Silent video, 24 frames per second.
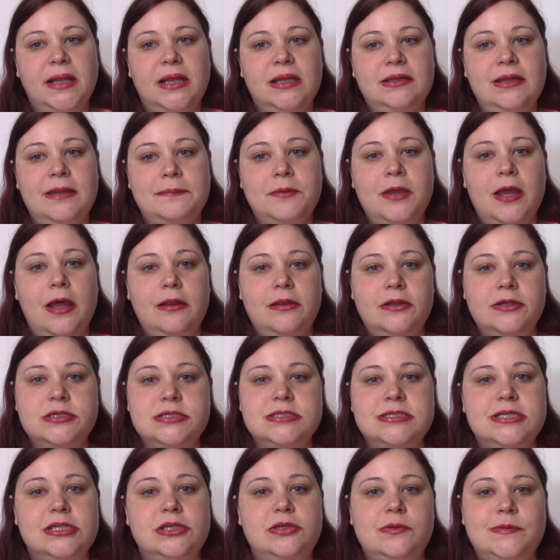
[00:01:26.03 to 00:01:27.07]
lip
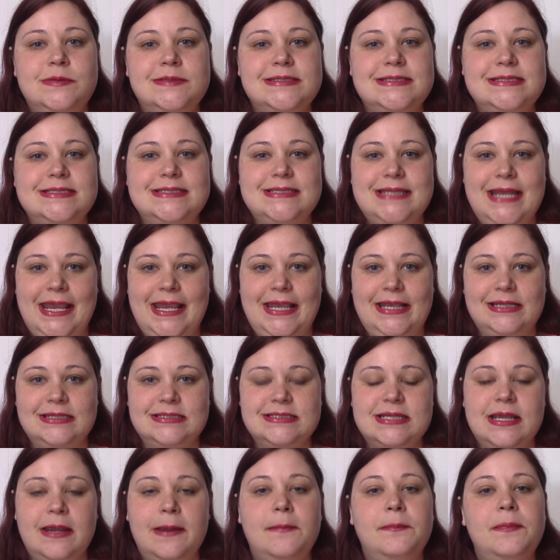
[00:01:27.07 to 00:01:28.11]
colors use stains.